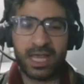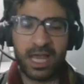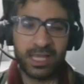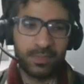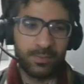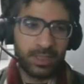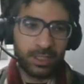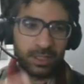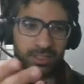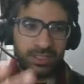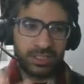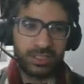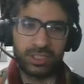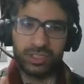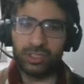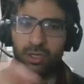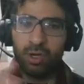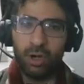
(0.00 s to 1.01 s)
and because this
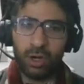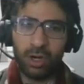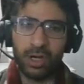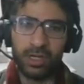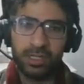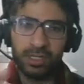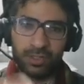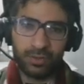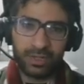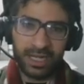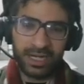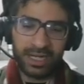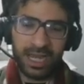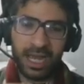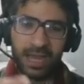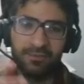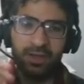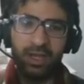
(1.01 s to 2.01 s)
is org, you can
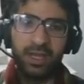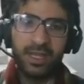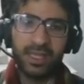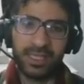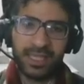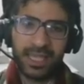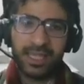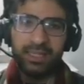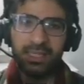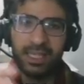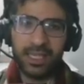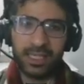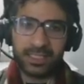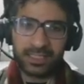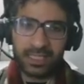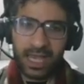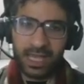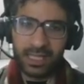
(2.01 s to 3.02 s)
have
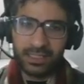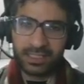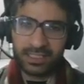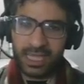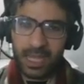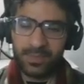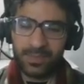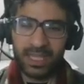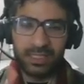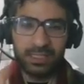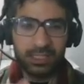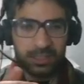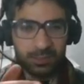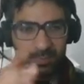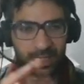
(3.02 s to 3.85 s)
headings and subheadings.